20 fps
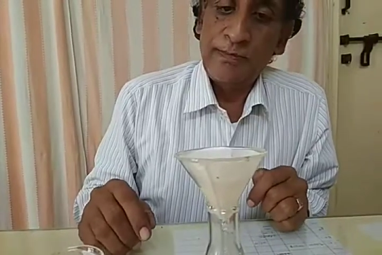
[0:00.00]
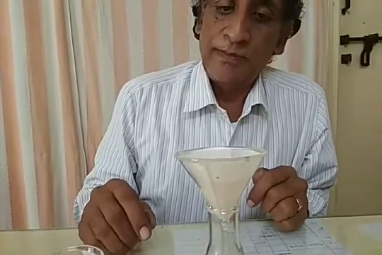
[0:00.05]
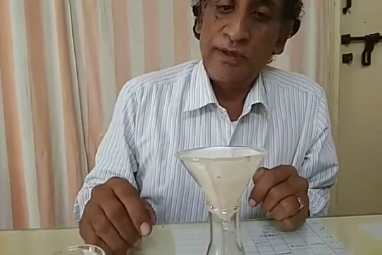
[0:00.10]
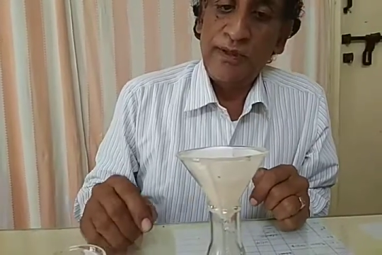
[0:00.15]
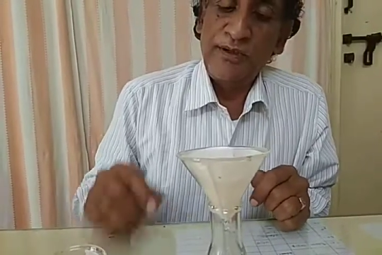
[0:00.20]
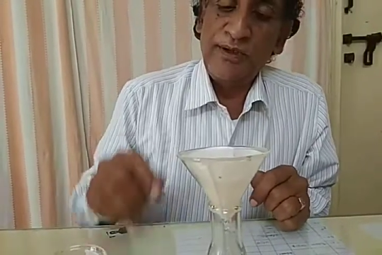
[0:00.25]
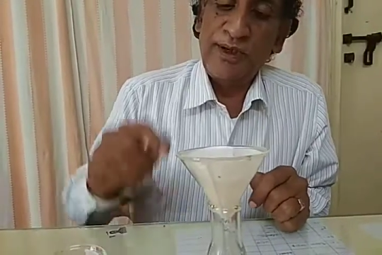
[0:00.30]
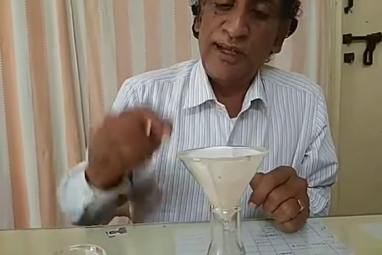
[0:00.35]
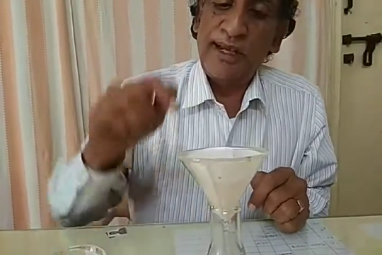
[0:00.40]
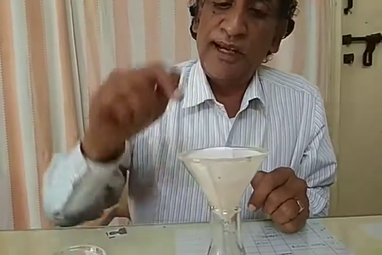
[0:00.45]

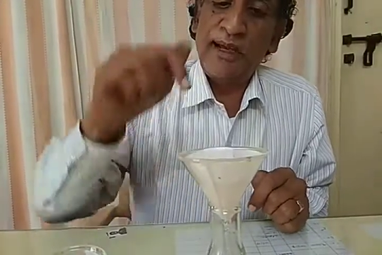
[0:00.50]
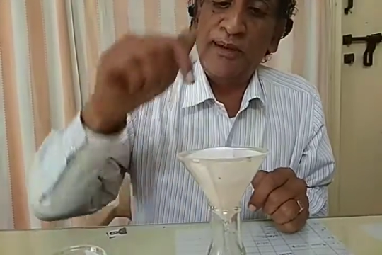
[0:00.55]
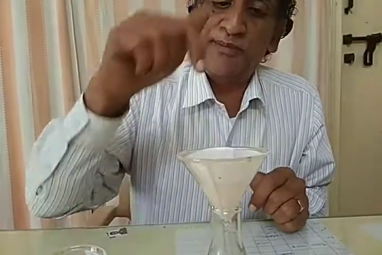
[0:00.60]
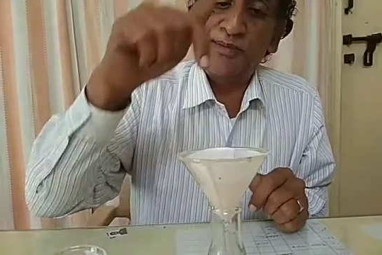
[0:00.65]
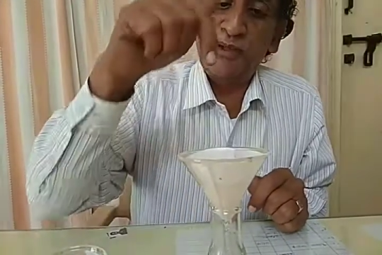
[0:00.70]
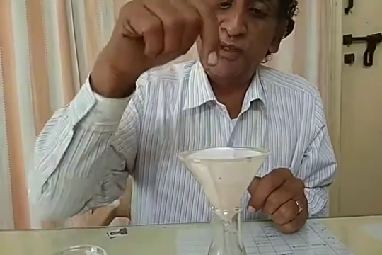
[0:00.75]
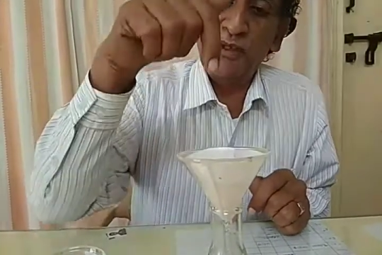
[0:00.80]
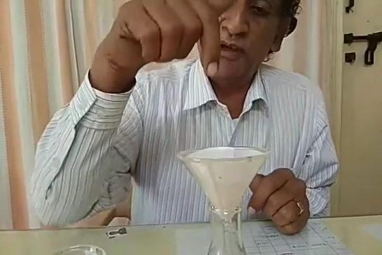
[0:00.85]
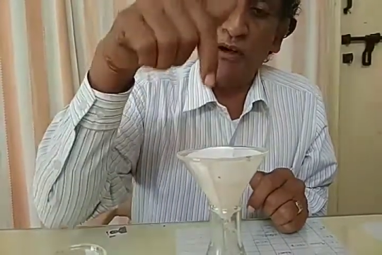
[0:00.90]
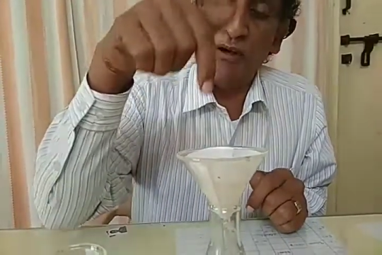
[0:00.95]
You can
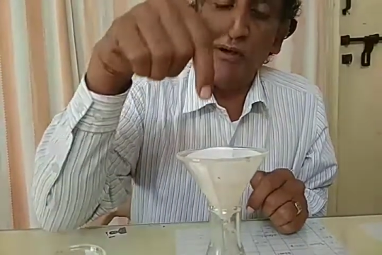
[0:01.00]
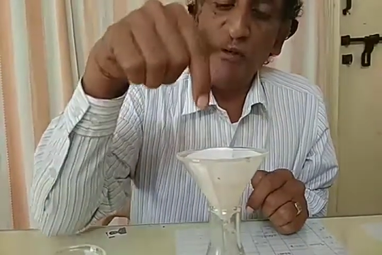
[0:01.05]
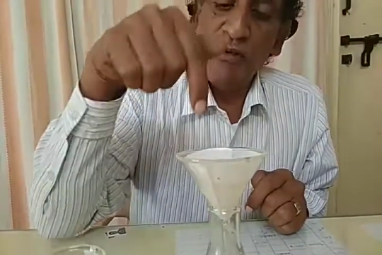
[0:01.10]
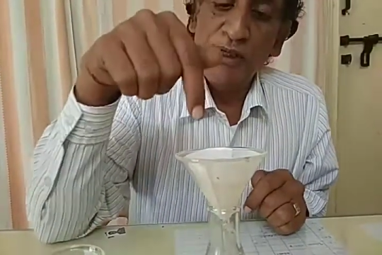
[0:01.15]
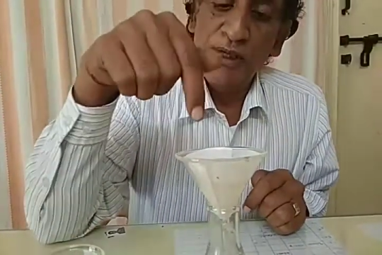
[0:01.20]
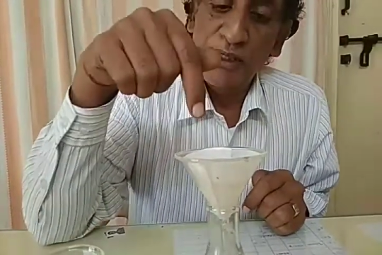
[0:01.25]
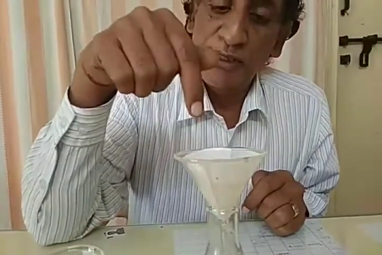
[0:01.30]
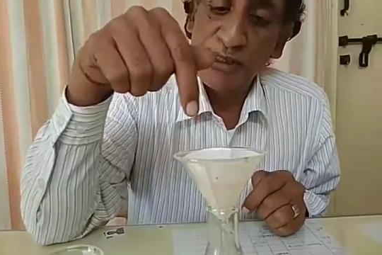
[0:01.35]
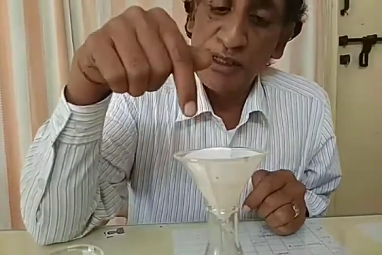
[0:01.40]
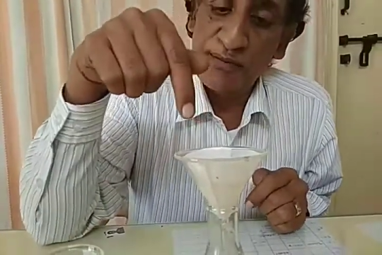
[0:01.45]
observe
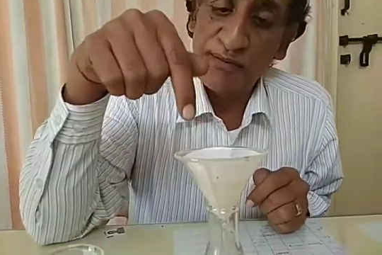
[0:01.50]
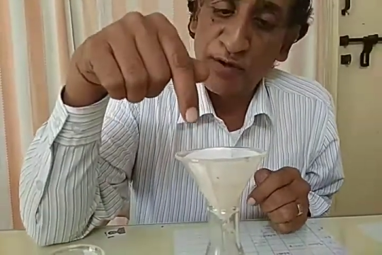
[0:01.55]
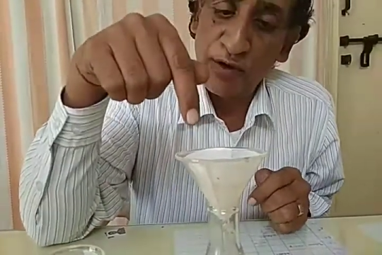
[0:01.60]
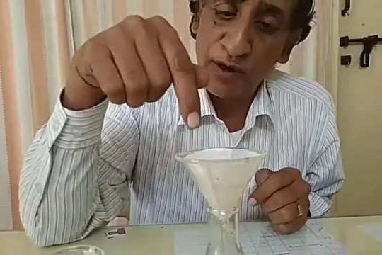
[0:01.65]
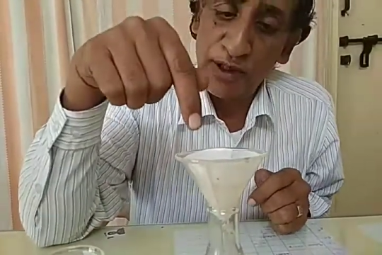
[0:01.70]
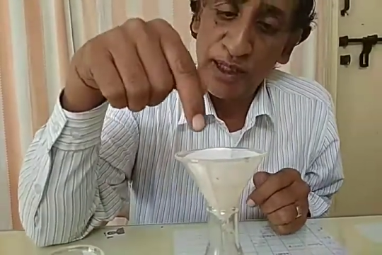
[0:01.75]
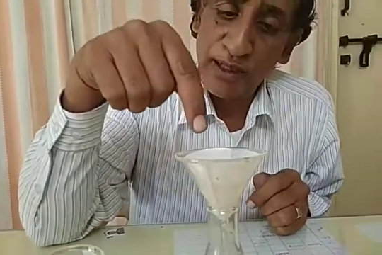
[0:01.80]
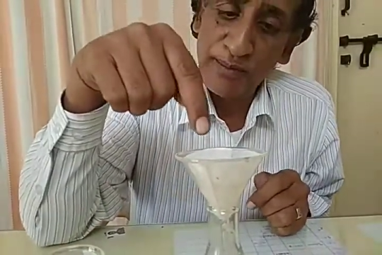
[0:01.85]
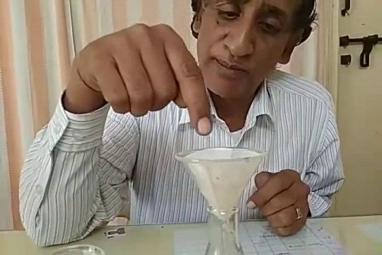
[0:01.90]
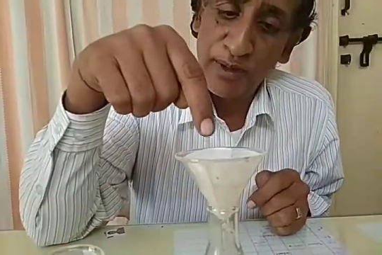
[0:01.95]
the
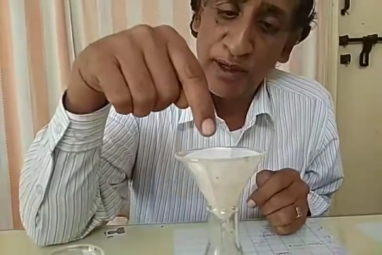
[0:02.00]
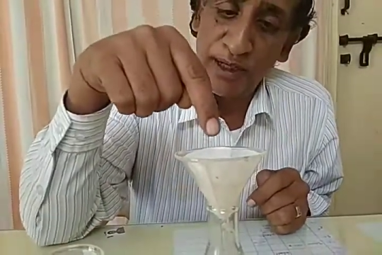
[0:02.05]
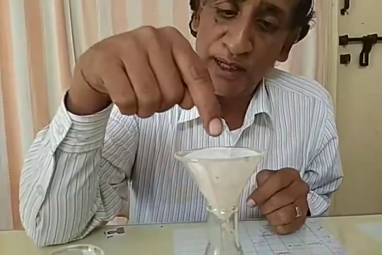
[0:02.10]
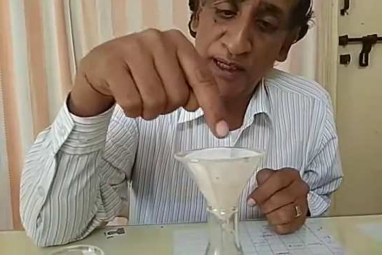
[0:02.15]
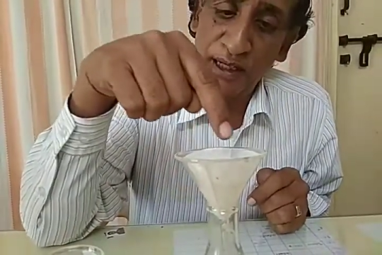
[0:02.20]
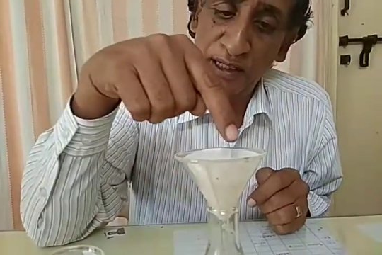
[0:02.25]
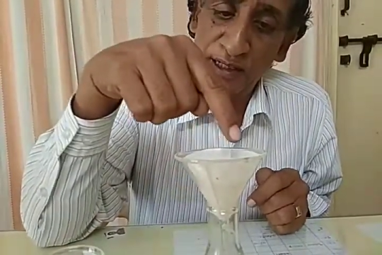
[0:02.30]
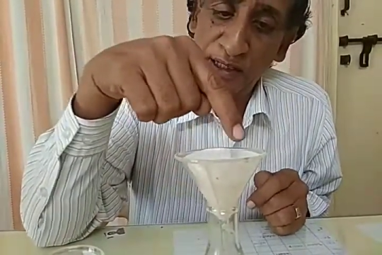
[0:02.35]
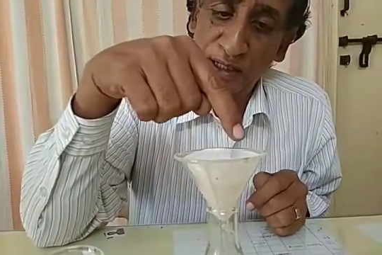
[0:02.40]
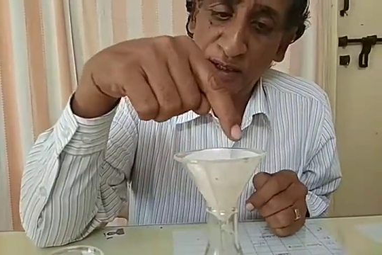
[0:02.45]
floating
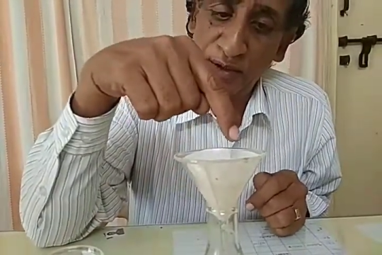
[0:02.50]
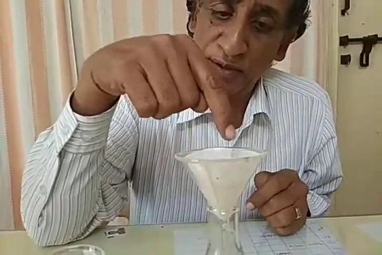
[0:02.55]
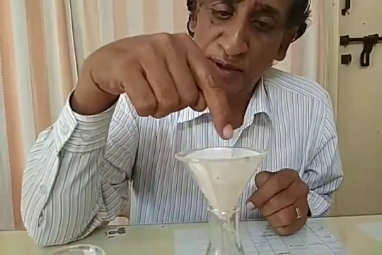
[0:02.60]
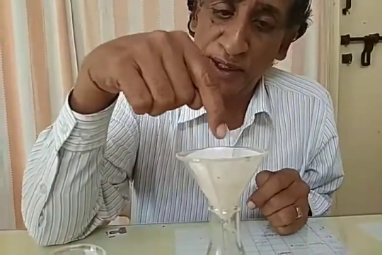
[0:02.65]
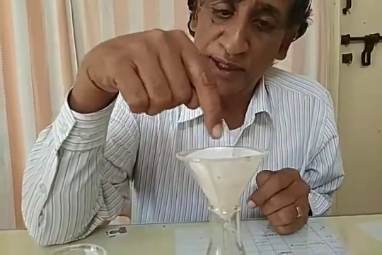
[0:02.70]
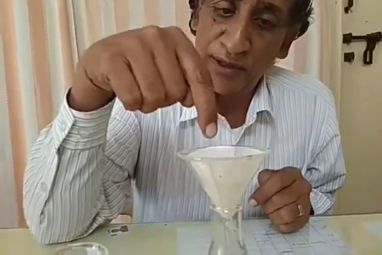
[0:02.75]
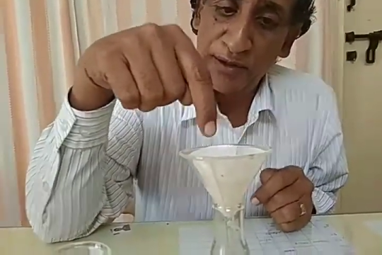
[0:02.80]
particles are going